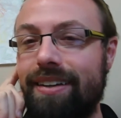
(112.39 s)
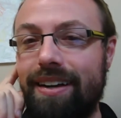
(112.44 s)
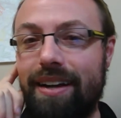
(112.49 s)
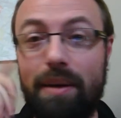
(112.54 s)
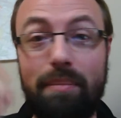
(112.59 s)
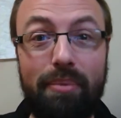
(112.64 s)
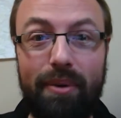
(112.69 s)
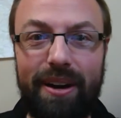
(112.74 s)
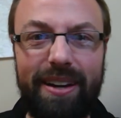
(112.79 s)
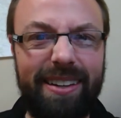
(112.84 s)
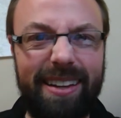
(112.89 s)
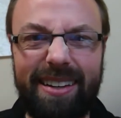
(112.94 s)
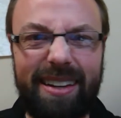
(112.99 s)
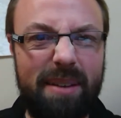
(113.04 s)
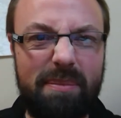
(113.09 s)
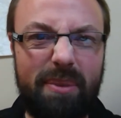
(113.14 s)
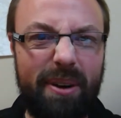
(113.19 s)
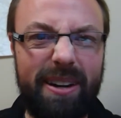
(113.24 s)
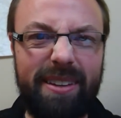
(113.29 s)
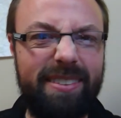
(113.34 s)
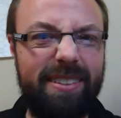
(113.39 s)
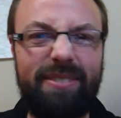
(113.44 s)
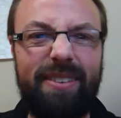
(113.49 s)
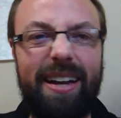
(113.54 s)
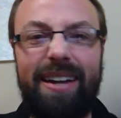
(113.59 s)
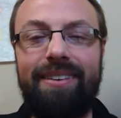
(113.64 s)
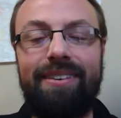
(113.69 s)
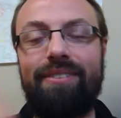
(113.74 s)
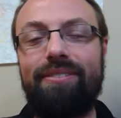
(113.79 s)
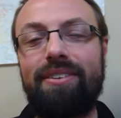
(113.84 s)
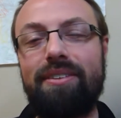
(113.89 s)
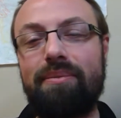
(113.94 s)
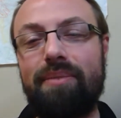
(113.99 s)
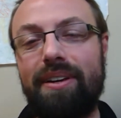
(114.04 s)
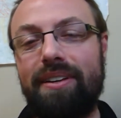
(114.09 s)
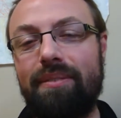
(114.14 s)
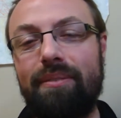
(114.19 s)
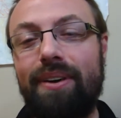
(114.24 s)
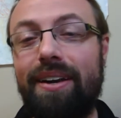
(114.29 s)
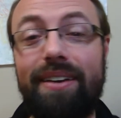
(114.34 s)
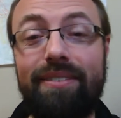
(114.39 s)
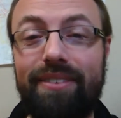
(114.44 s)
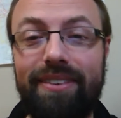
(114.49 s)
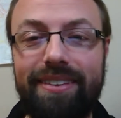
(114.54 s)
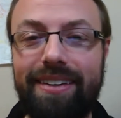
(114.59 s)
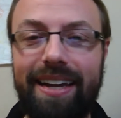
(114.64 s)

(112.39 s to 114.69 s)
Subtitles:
Abrasive? I don't know if it's abrasive. Whatever.